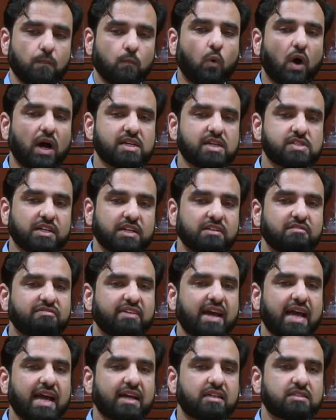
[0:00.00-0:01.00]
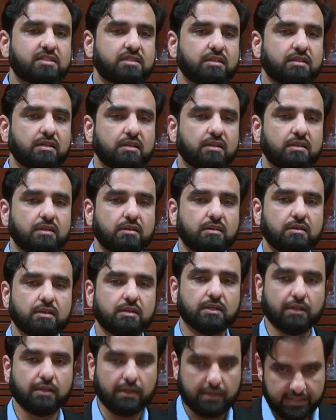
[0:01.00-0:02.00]
was, in fact,
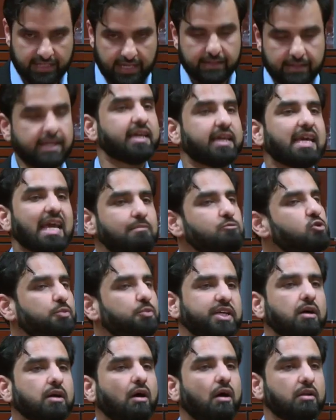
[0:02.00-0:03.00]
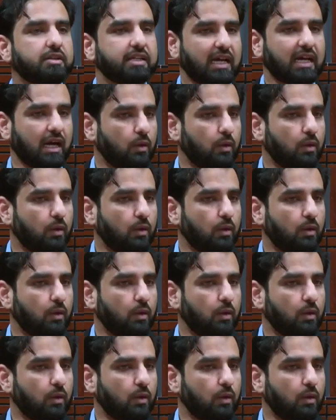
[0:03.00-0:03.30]
they came to be called the